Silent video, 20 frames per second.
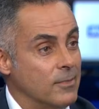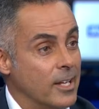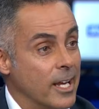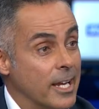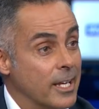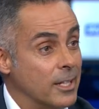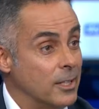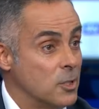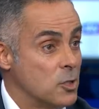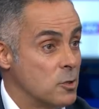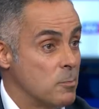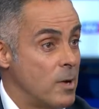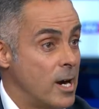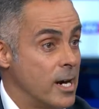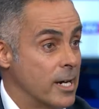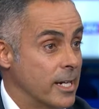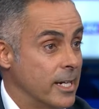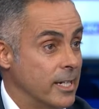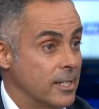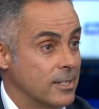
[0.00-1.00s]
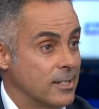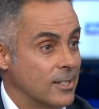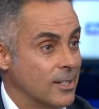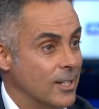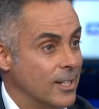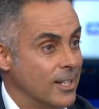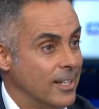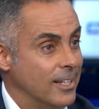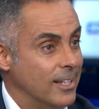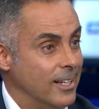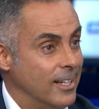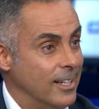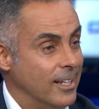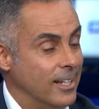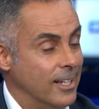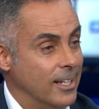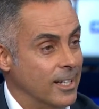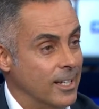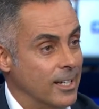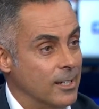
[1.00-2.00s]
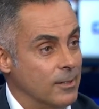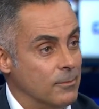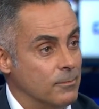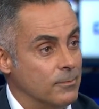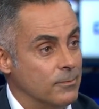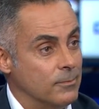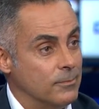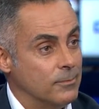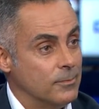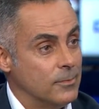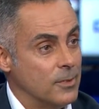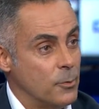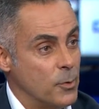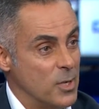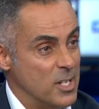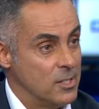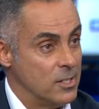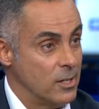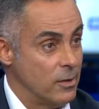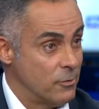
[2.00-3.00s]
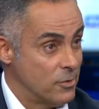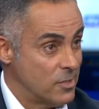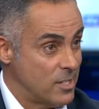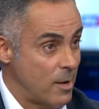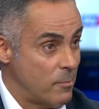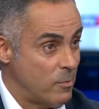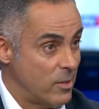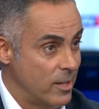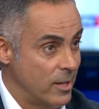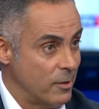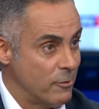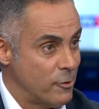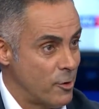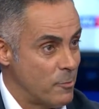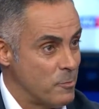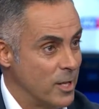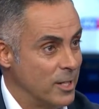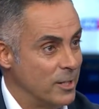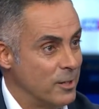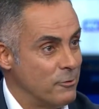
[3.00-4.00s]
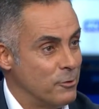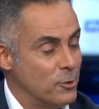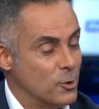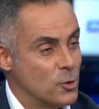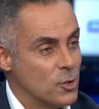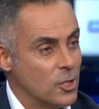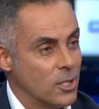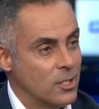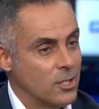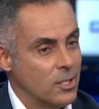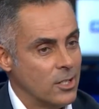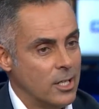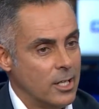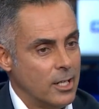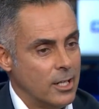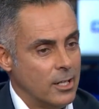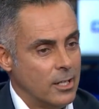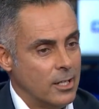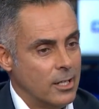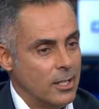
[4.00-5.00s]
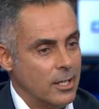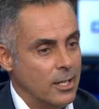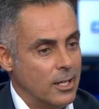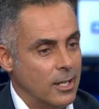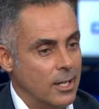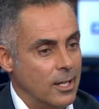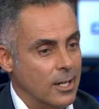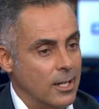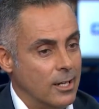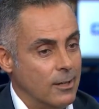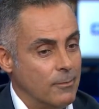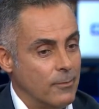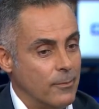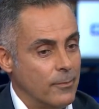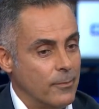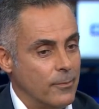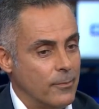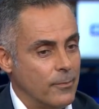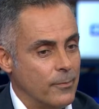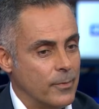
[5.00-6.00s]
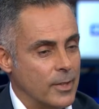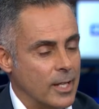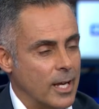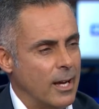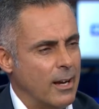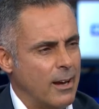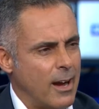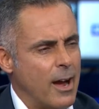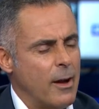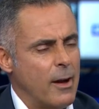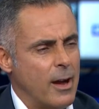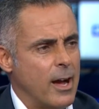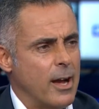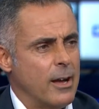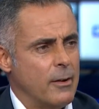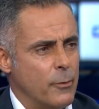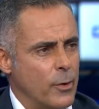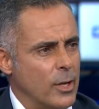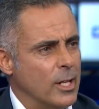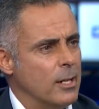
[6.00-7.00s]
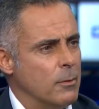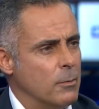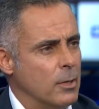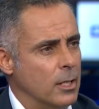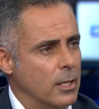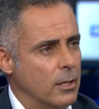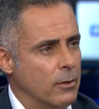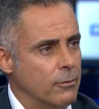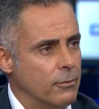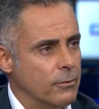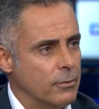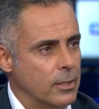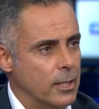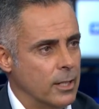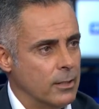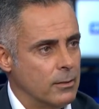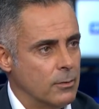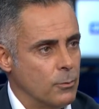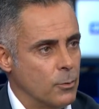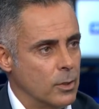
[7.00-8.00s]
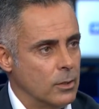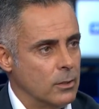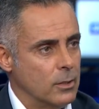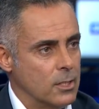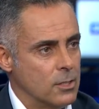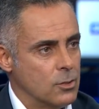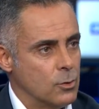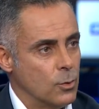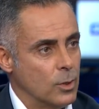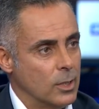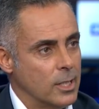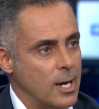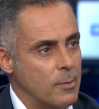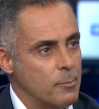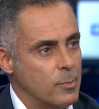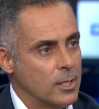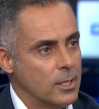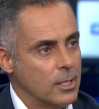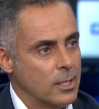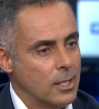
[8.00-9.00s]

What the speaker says: English market reserve something for me in the future. I really believe that this will happen.